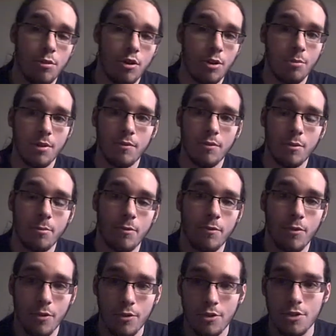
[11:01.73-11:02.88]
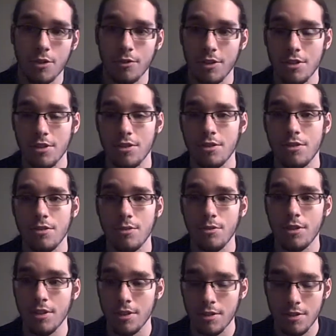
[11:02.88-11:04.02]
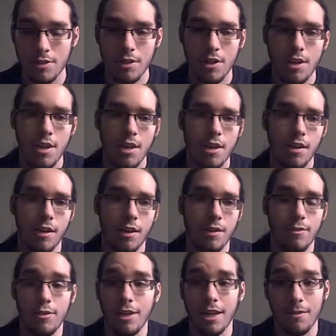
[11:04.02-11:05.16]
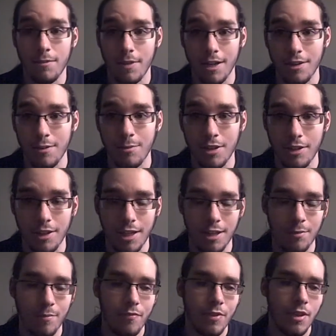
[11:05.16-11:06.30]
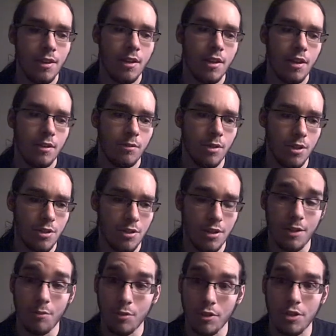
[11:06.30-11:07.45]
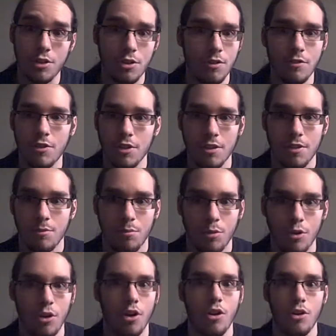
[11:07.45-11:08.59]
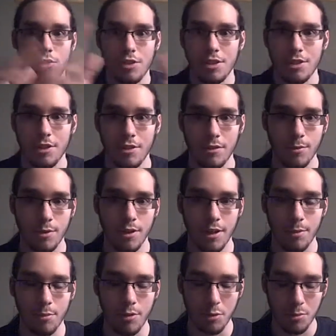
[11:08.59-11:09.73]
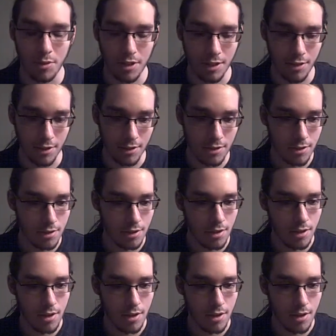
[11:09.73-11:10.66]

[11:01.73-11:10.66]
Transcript: Pokemon from 4th generations to this, if you can't find them in the game, which they really should have just put all 649 Pokemon in this.